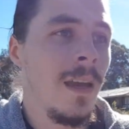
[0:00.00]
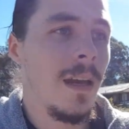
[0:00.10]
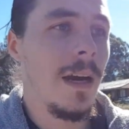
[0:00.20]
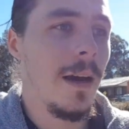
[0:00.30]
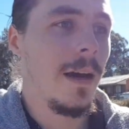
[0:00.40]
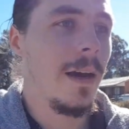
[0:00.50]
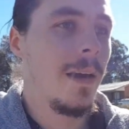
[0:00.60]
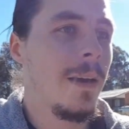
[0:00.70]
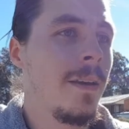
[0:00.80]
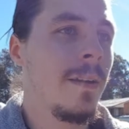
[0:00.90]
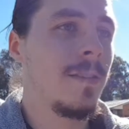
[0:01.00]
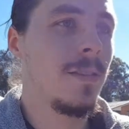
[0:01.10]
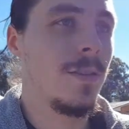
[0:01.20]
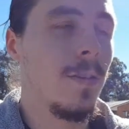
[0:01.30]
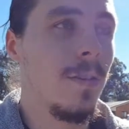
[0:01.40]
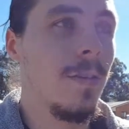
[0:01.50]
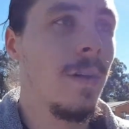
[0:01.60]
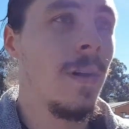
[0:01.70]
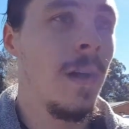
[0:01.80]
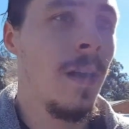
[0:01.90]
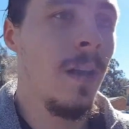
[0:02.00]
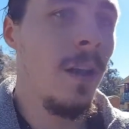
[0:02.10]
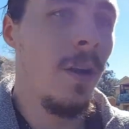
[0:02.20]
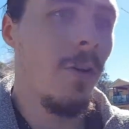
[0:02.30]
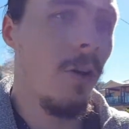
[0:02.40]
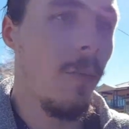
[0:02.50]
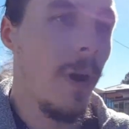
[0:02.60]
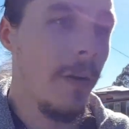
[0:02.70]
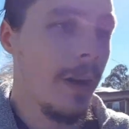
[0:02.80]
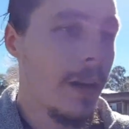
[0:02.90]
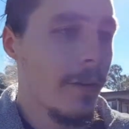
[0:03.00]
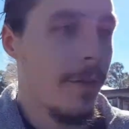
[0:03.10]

uh, to do all my reading